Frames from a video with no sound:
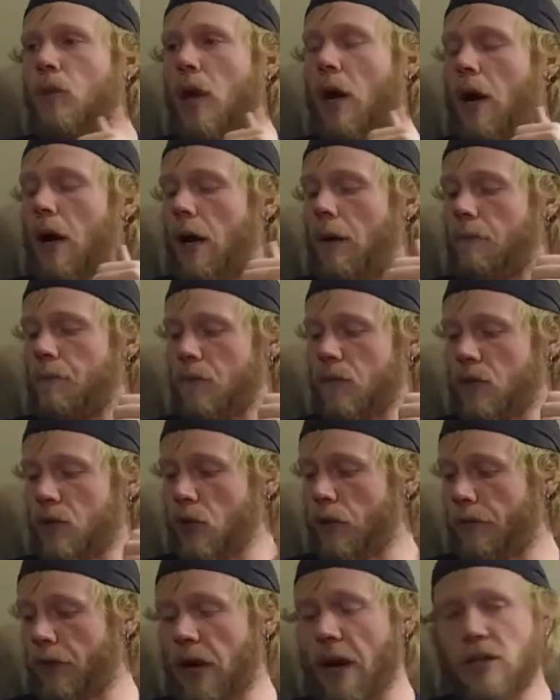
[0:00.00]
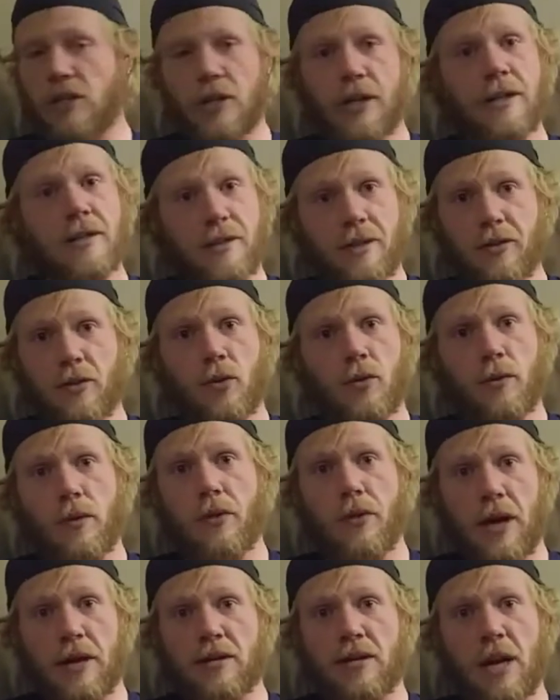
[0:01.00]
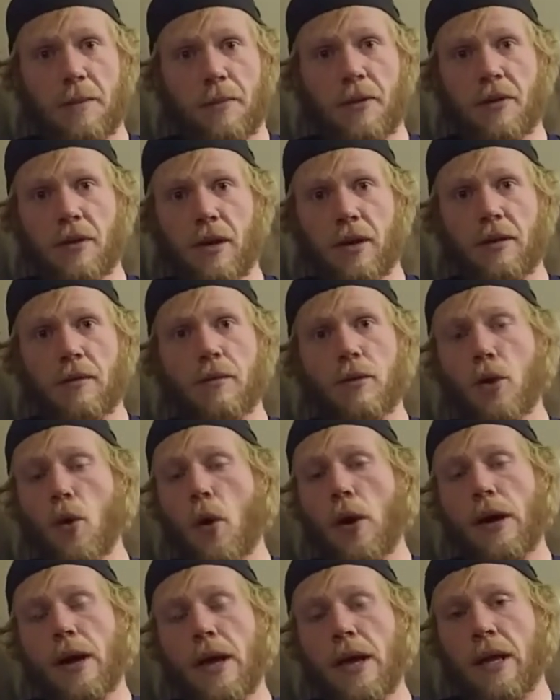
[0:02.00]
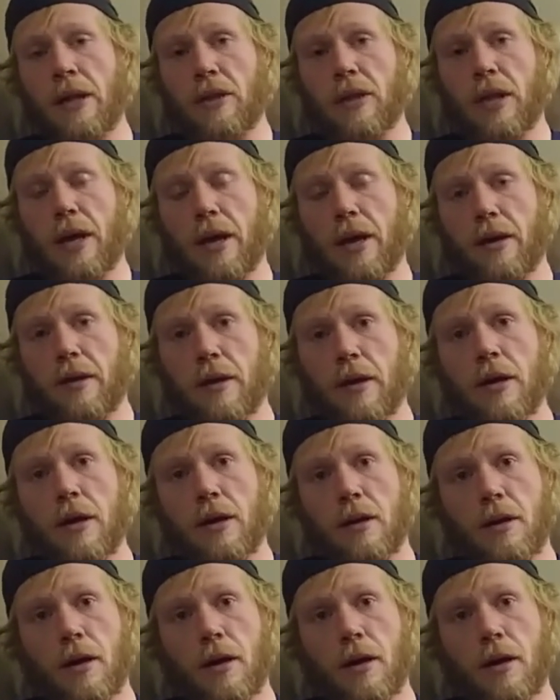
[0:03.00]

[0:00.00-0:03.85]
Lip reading: So if you guys are into that type of thing, go ahead and hit that